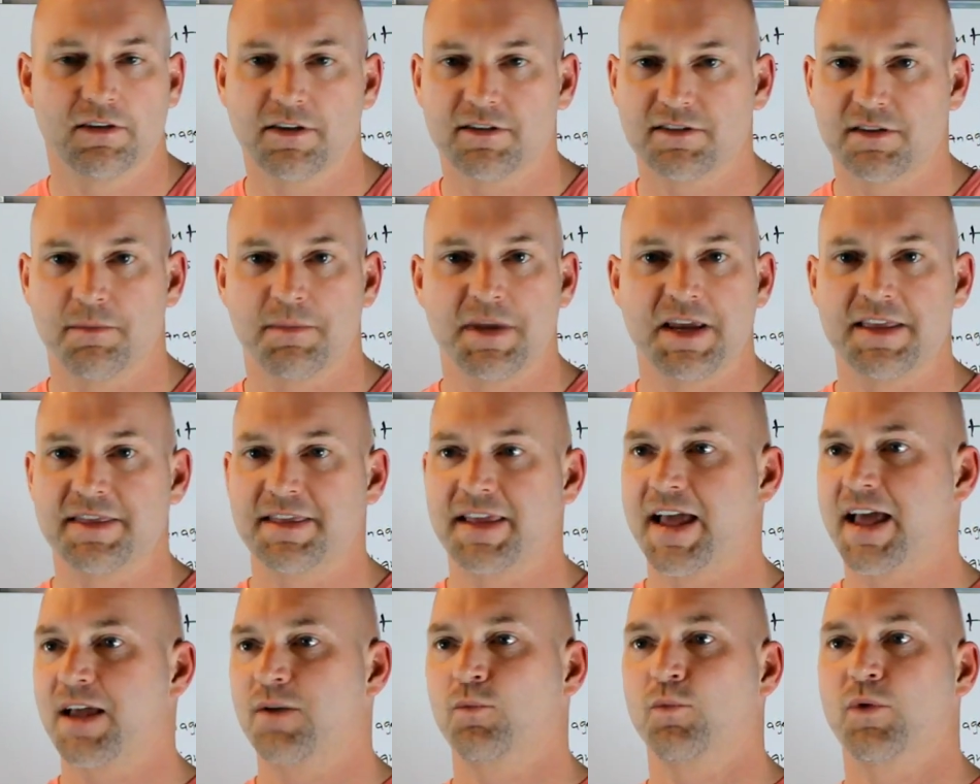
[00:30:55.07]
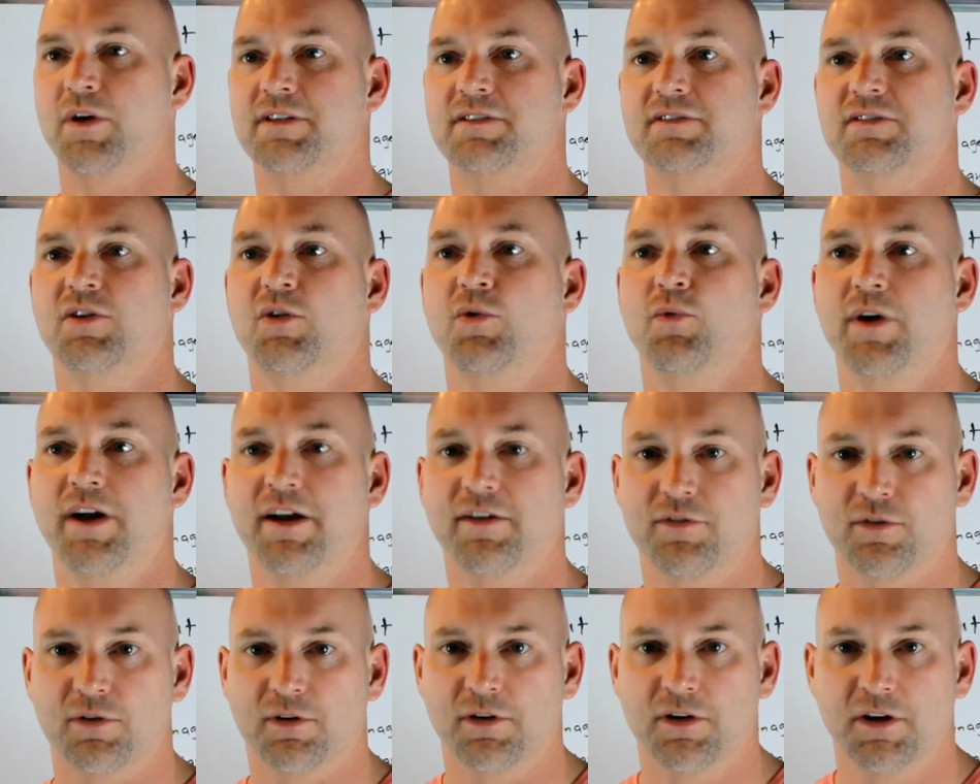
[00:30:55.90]
Doesn't mean that
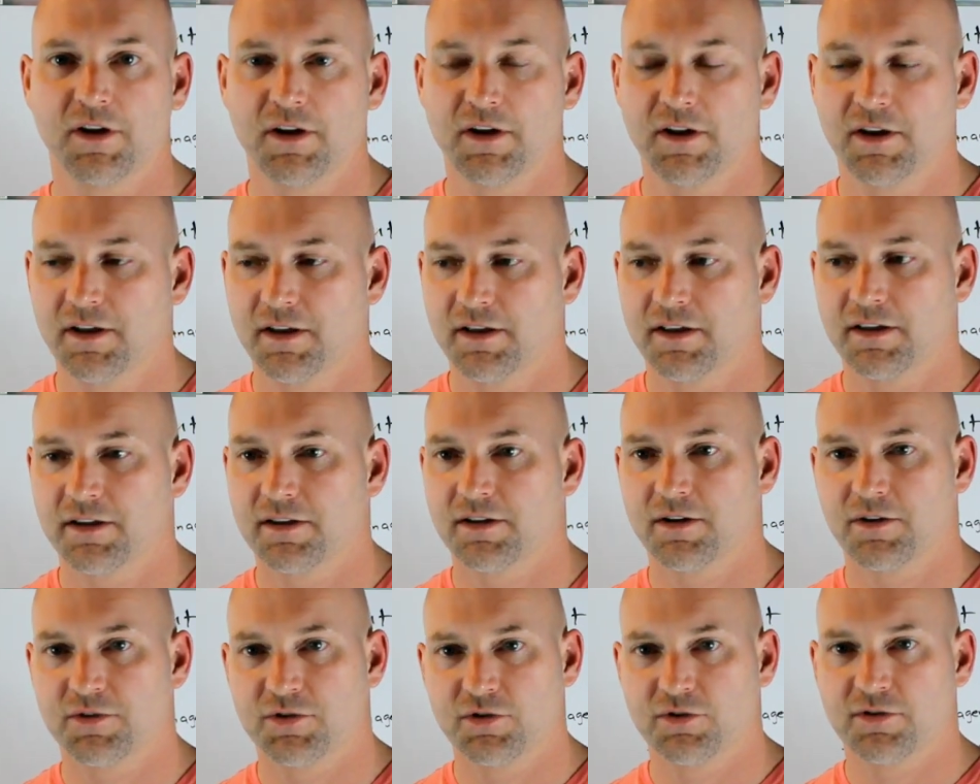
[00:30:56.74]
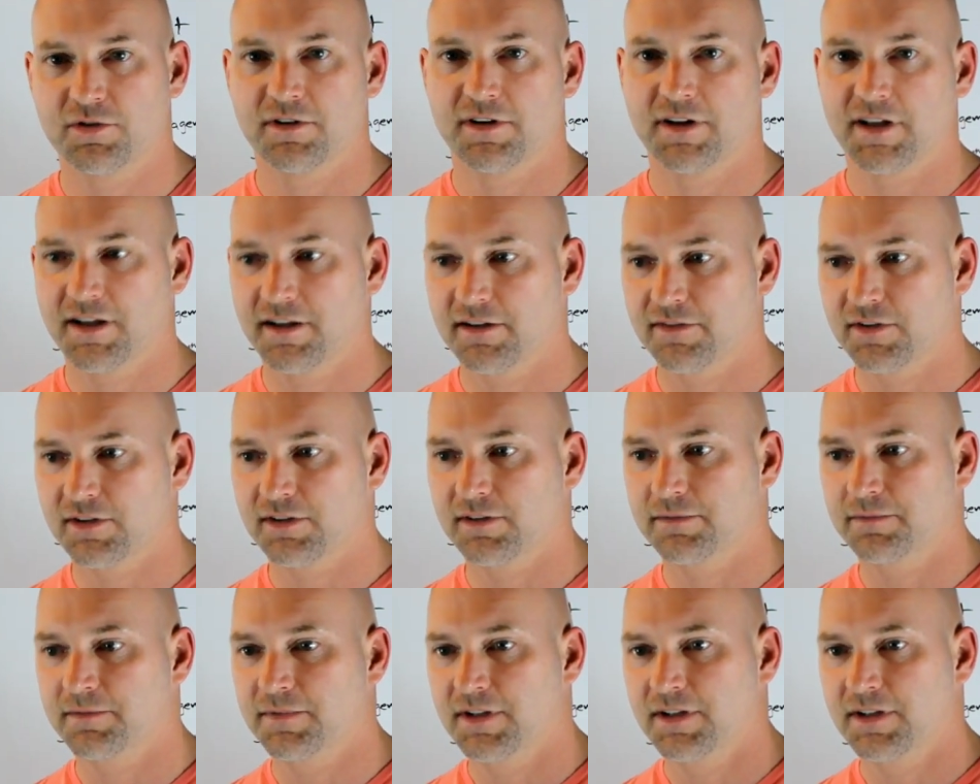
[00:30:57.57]
whatsoever. You know, you could have a